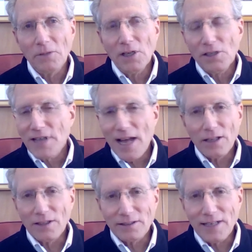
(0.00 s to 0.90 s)

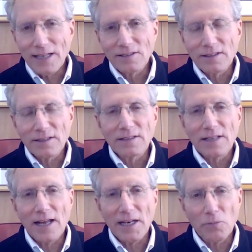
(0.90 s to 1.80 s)
talent tends to
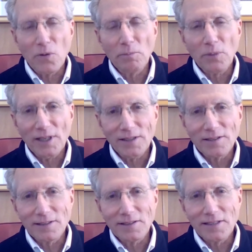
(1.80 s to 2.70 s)
stay in one place
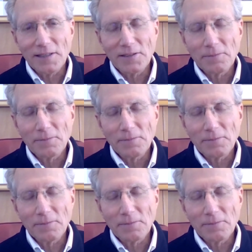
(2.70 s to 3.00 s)
these days?